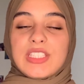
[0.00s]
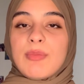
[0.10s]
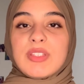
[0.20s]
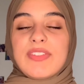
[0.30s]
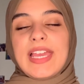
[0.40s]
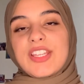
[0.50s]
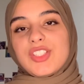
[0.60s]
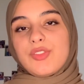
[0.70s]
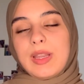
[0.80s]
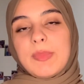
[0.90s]
terms of the actual
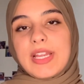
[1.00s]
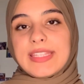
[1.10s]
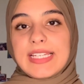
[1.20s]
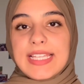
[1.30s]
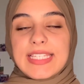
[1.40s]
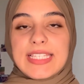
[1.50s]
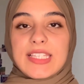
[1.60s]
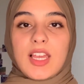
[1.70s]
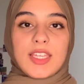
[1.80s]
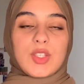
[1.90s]
grammar and the lessons,
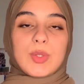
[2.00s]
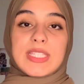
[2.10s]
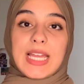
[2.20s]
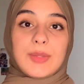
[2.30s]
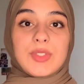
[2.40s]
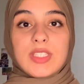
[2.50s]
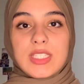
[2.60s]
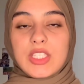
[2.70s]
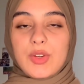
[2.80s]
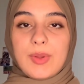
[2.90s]
I use How to Study
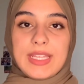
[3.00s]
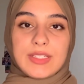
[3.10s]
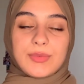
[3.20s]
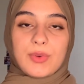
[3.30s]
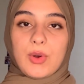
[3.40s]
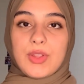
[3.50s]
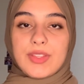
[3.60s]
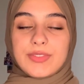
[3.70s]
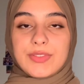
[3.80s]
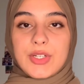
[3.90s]
Korean for the
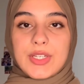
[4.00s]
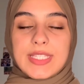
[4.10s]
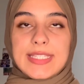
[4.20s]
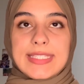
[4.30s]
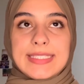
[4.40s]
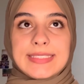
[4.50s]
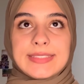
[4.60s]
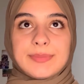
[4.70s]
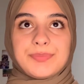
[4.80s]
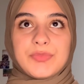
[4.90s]
first
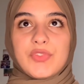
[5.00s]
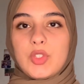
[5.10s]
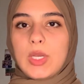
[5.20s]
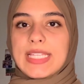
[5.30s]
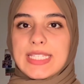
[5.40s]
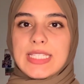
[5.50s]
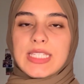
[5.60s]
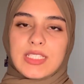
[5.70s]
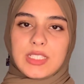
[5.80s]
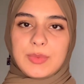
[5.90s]
few lessons
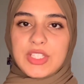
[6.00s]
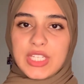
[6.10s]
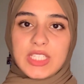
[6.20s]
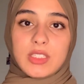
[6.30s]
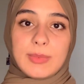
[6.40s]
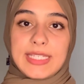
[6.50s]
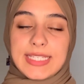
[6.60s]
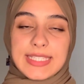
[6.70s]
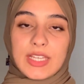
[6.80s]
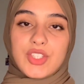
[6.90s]
until I reach the
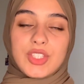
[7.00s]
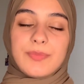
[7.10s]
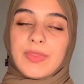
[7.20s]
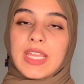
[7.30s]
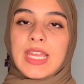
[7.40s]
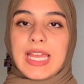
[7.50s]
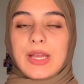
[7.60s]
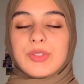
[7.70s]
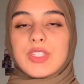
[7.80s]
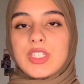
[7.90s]
intermediate section. How
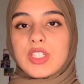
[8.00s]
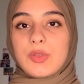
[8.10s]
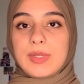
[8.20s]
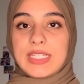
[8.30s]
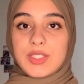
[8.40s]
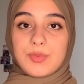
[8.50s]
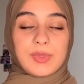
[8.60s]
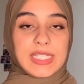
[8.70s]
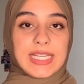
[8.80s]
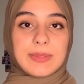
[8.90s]
to Study Korean is
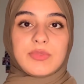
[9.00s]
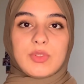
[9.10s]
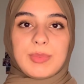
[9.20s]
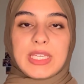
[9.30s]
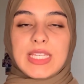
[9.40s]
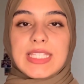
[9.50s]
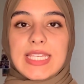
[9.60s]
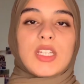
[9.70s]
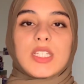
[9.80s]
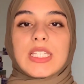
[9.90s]
really helpful because it
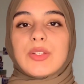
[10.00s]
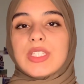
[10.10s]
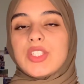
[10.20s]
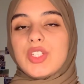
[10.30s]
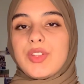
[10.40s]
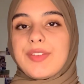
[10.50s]
starts out teaching you the